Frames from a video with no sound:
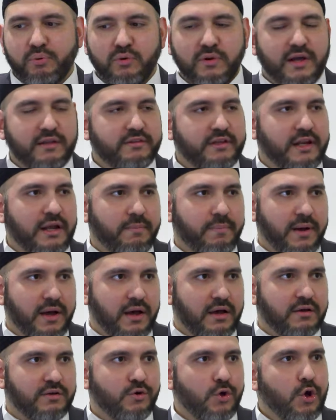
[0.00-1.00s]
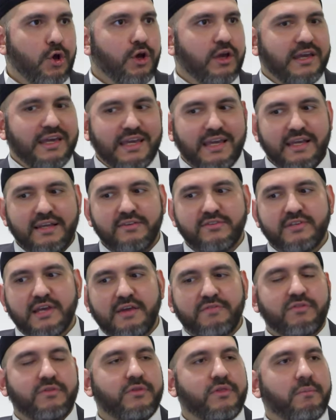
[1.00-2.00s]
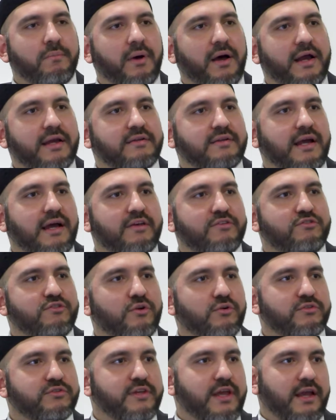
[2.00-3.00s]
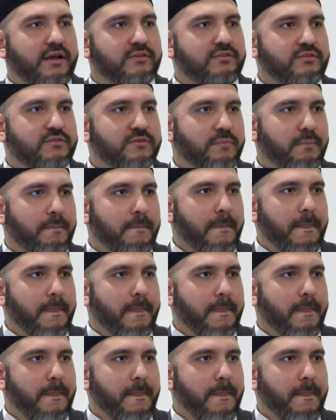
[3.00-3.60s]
Poulain de la Barre. He said the mind has no sex.